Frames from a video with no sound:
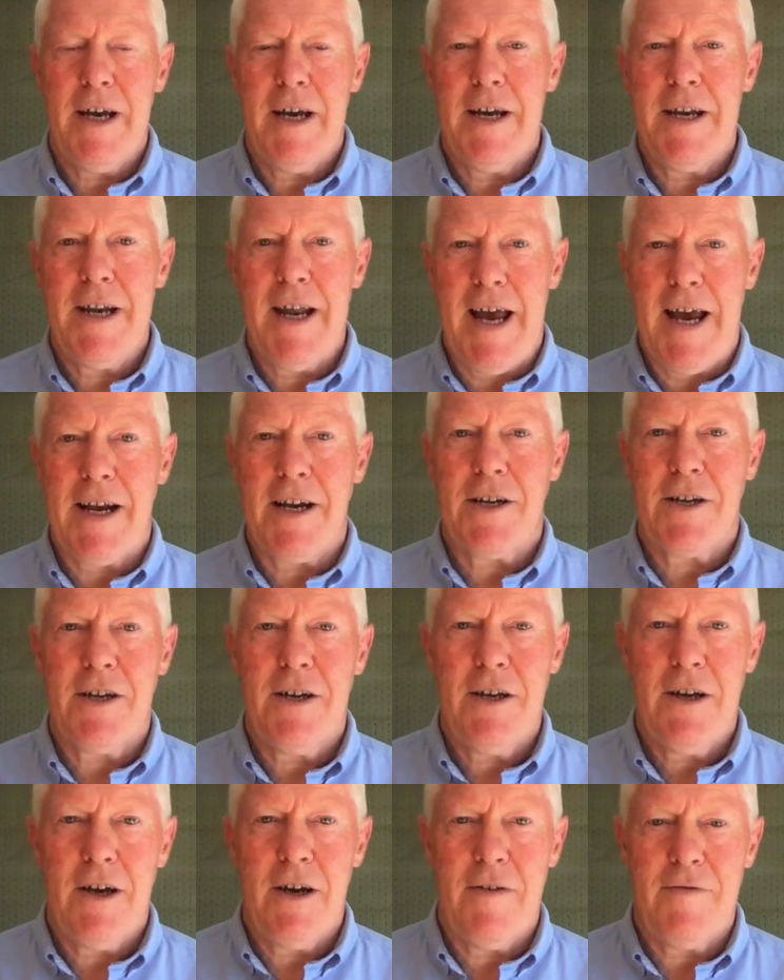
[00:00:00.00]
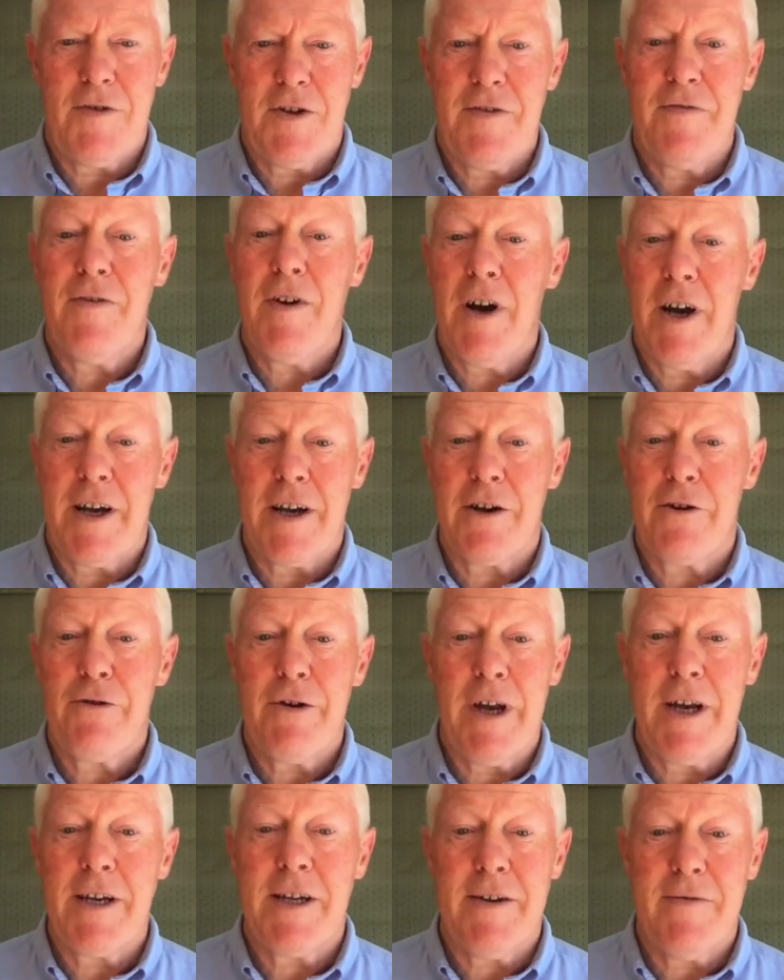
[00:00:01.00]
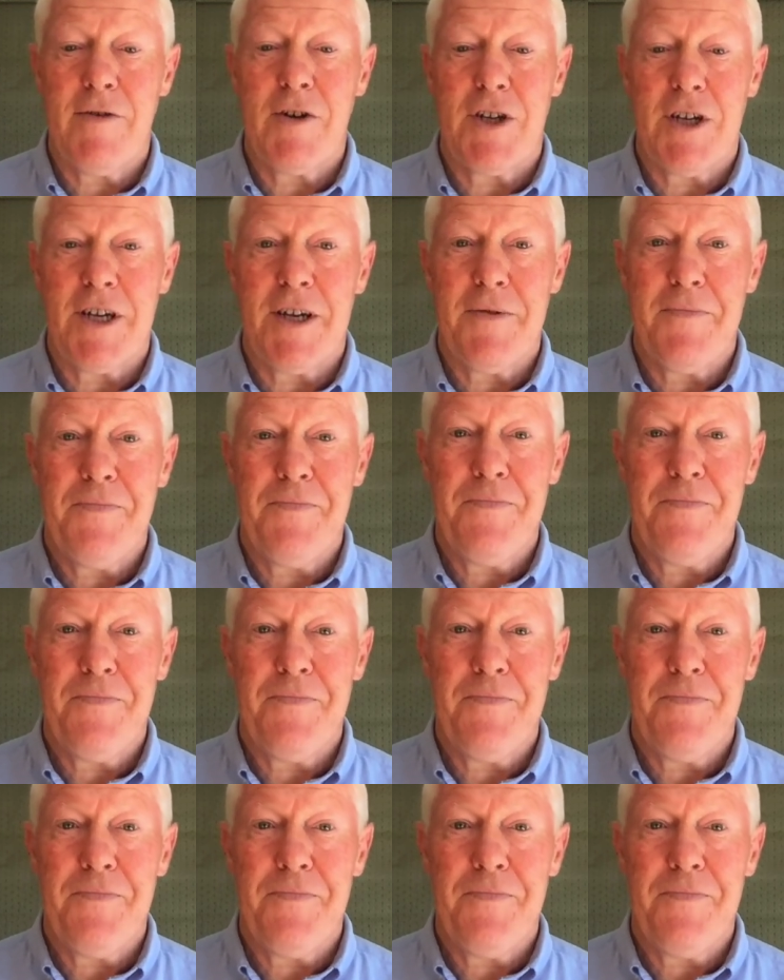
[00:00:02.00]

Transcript: an act of divine creativity.